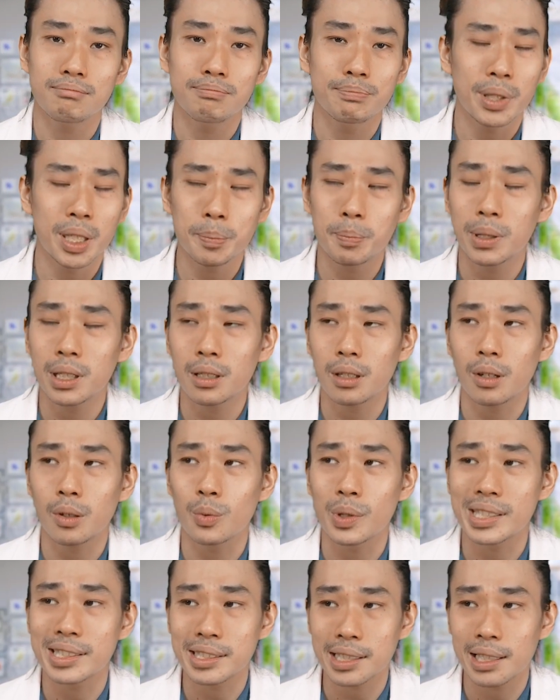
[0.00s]
people
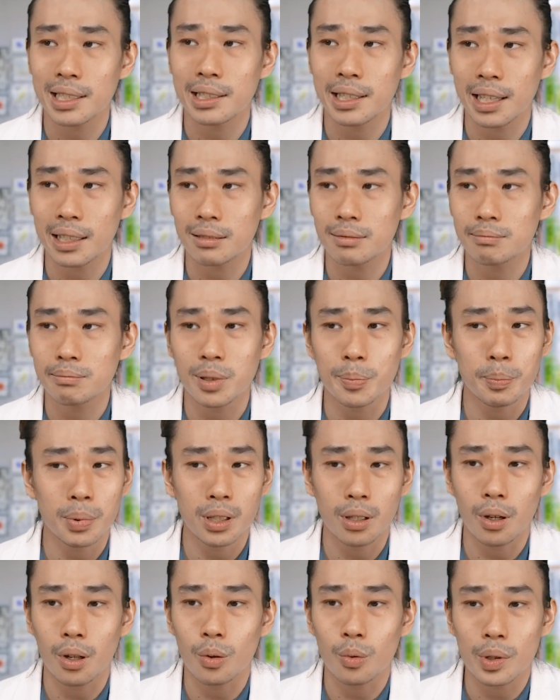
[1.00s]
always
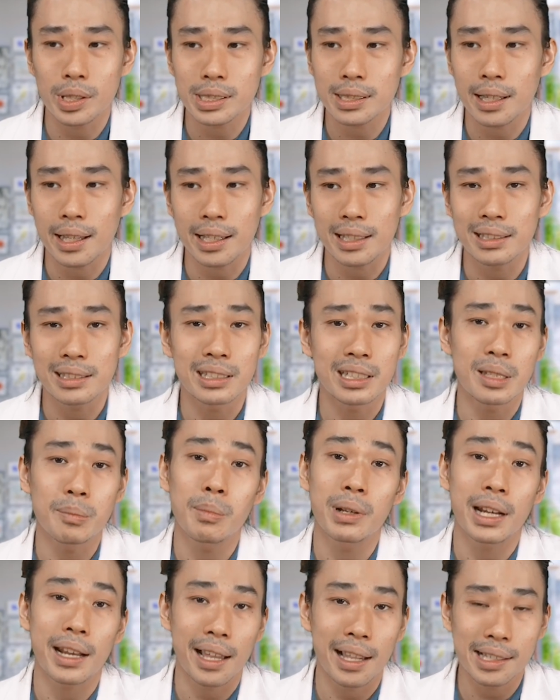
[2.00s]

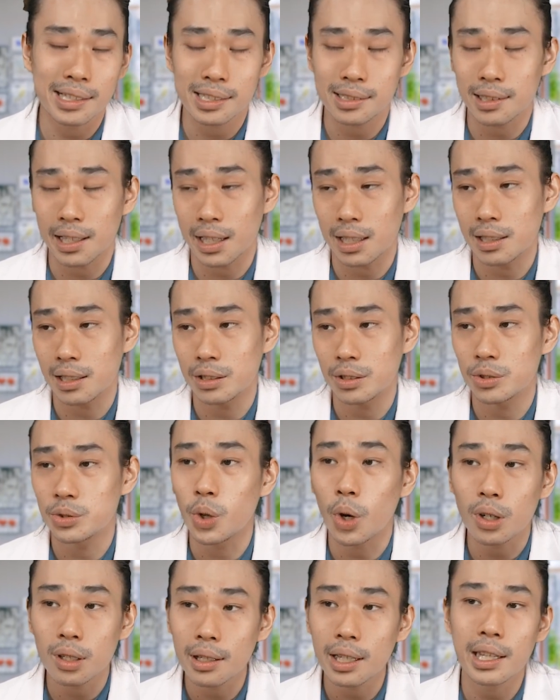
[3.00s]
demonize like
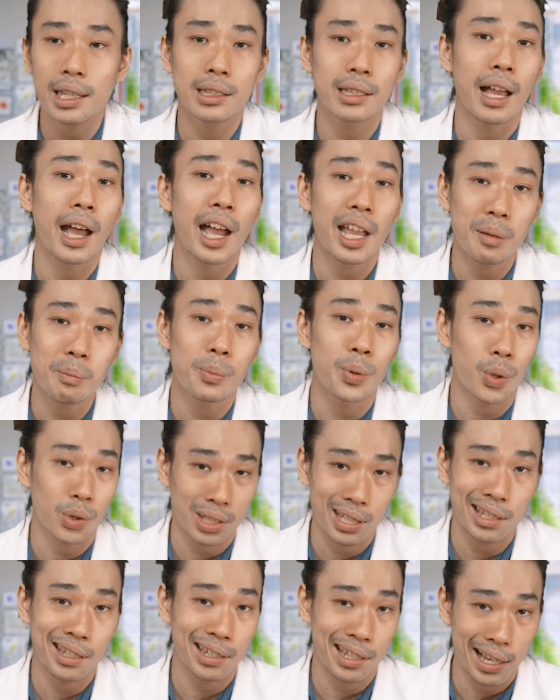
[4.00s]
don't eat high
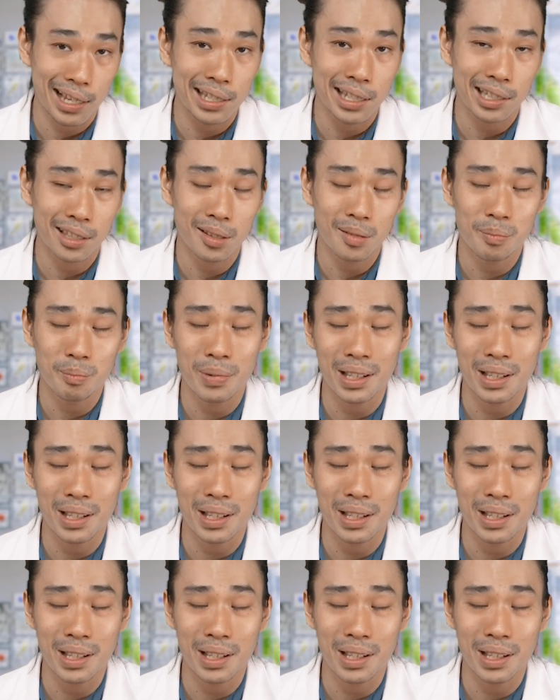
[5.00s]
protein diet.